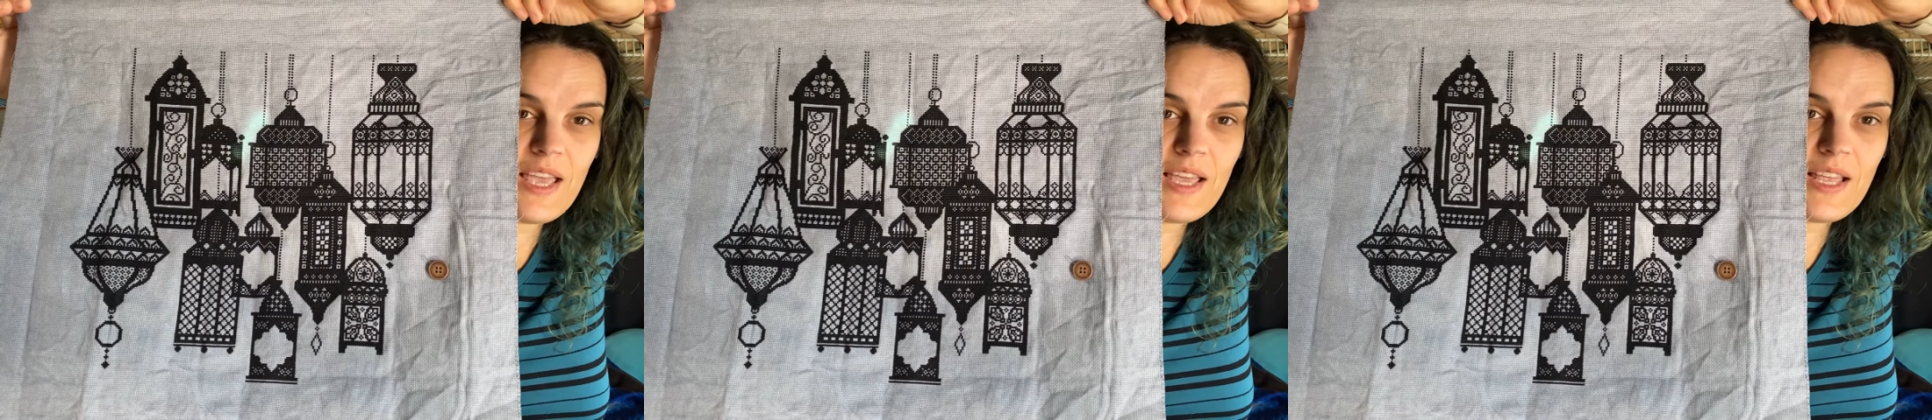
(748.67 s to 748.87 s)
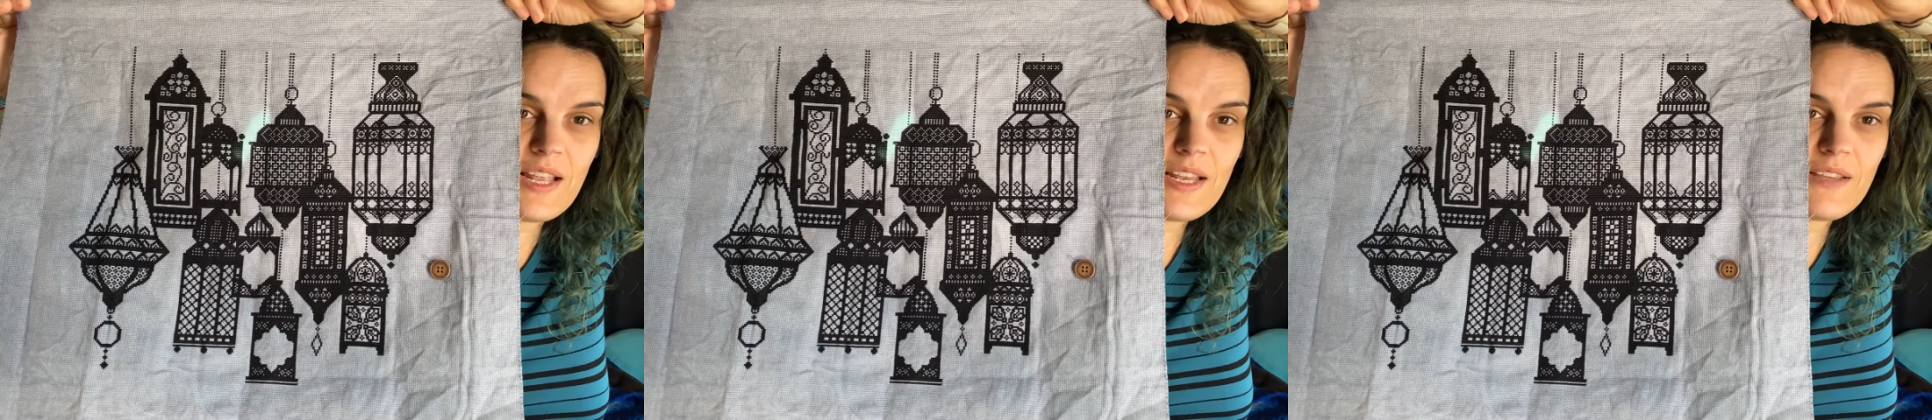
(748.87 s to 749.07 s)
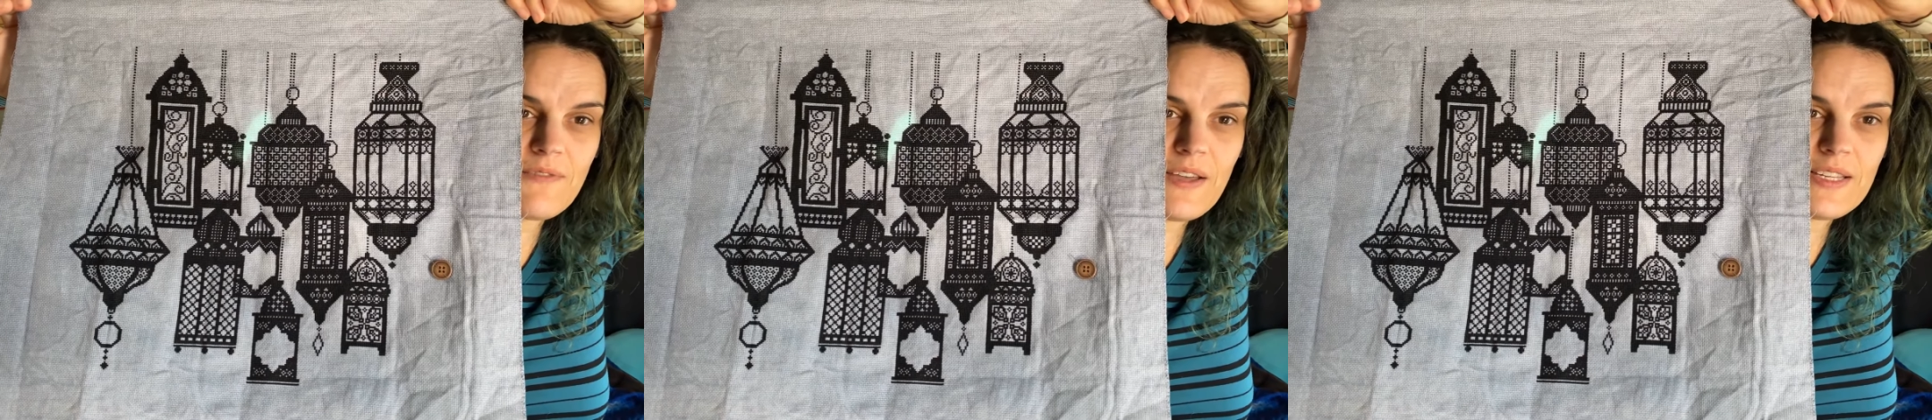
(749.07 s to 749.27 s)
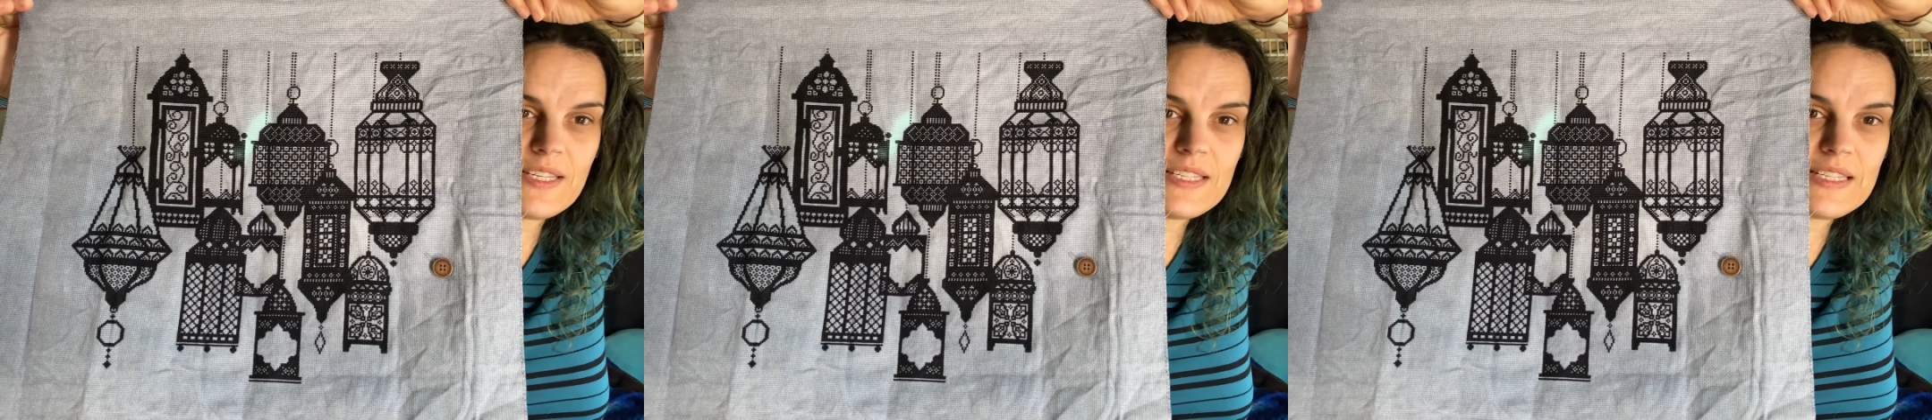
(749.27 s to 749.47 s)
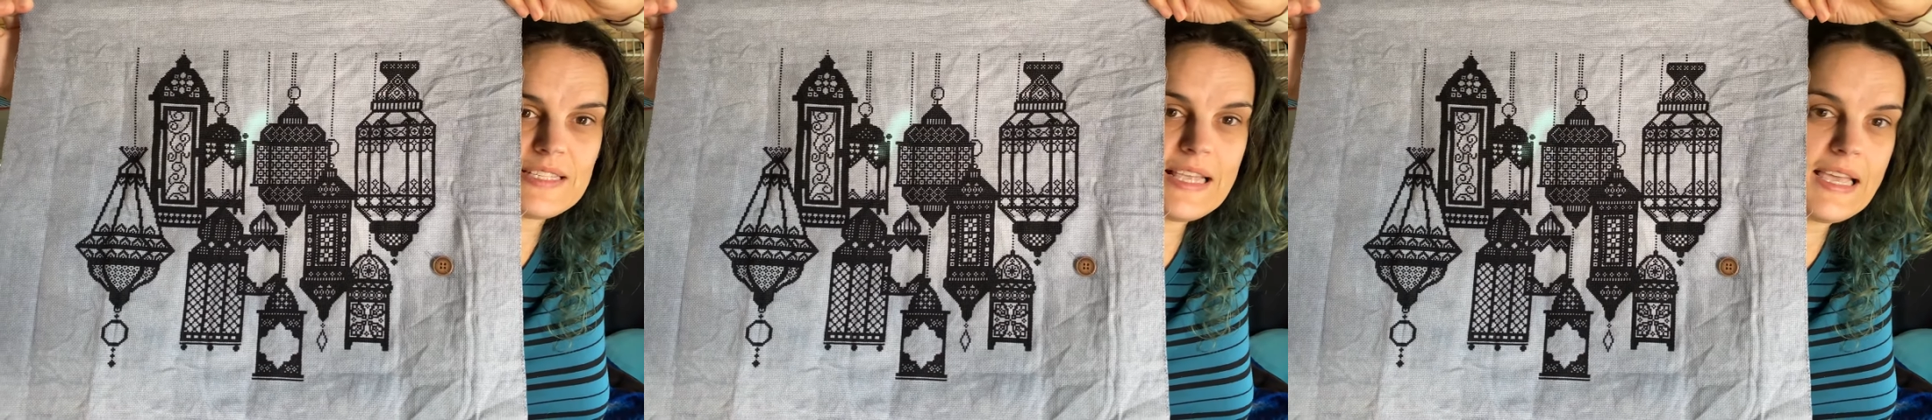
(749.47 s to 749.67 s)
And if I
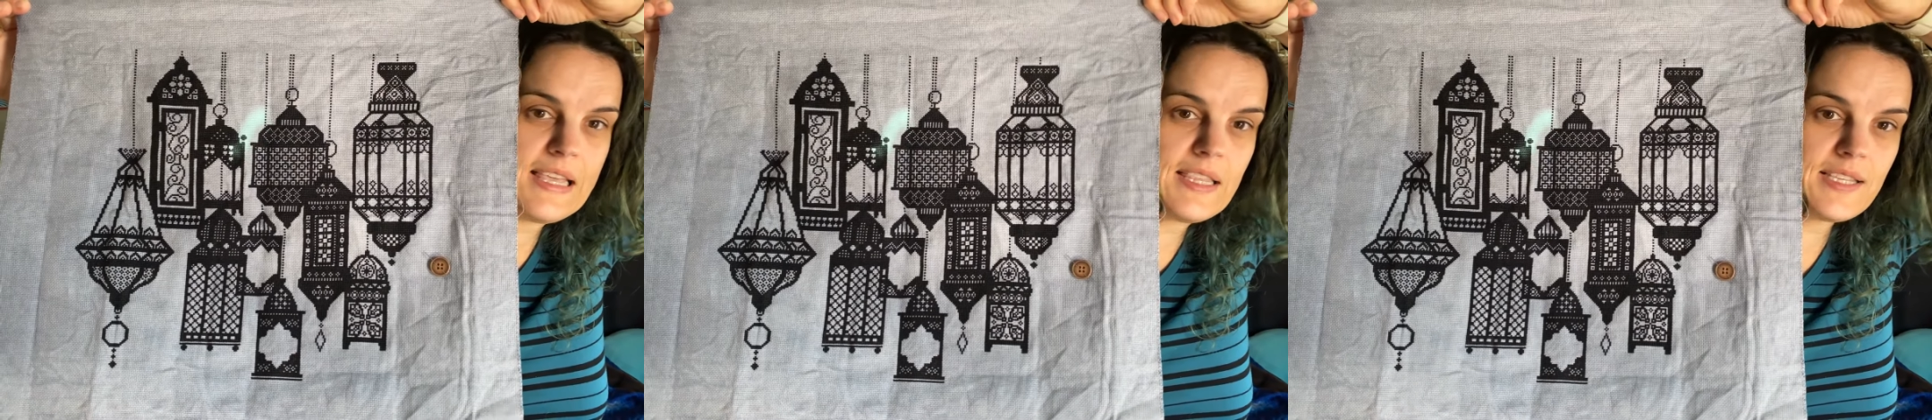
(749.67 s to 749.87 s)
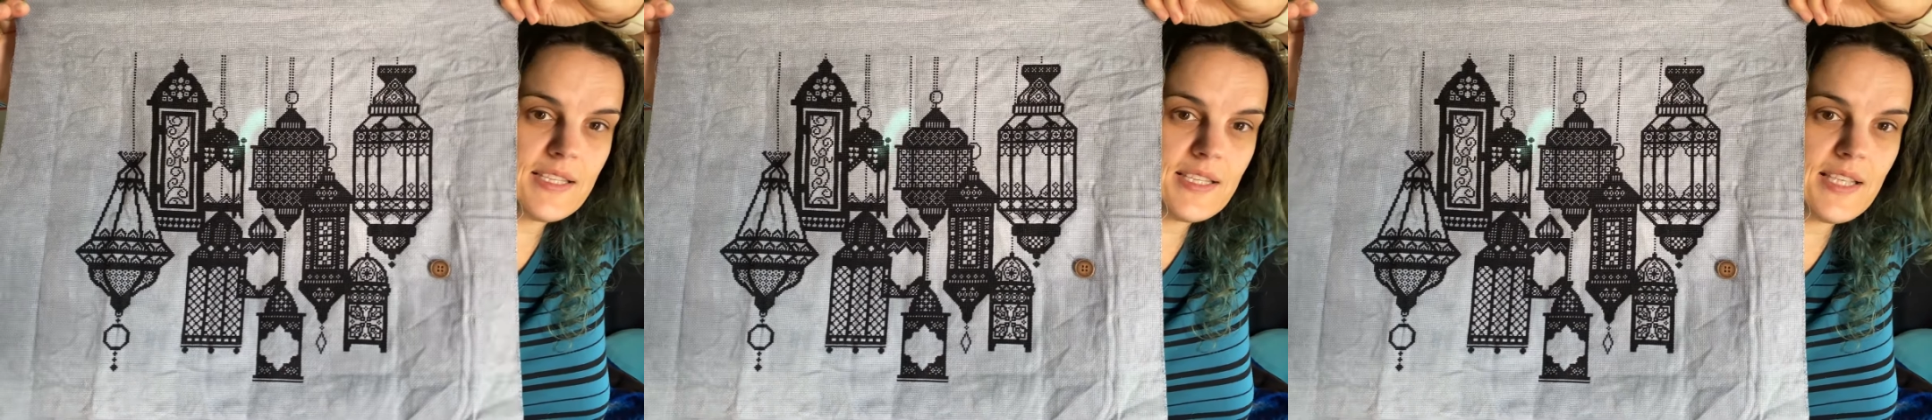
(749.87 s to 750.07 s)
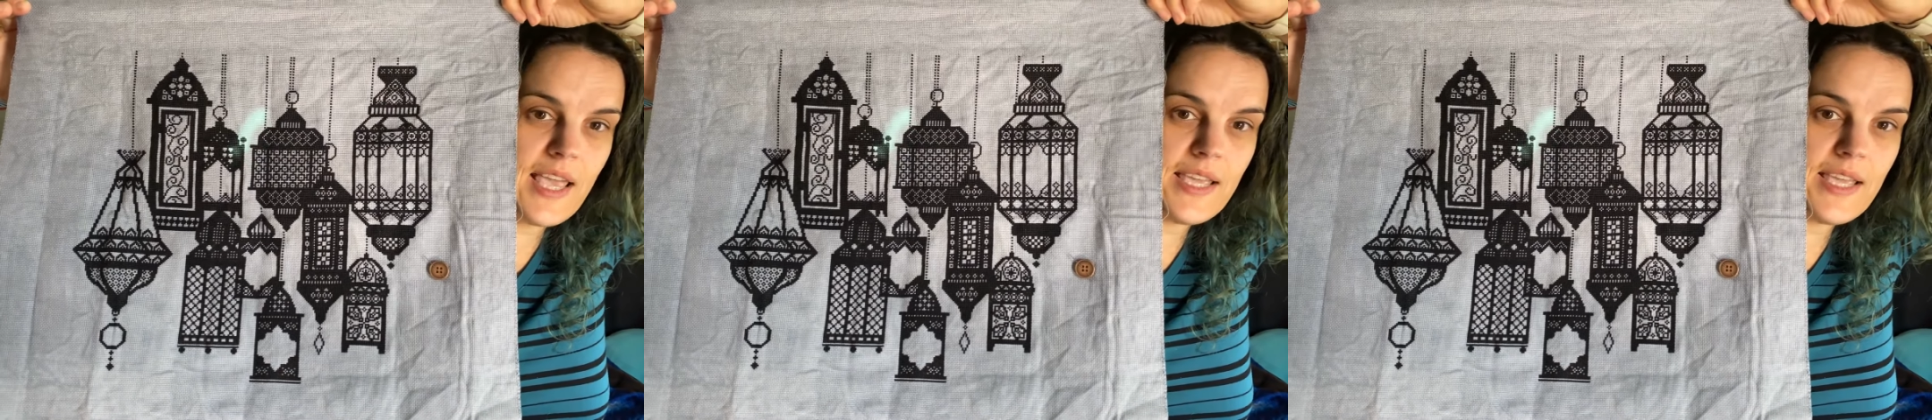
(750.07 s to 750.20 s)
didn't say, this is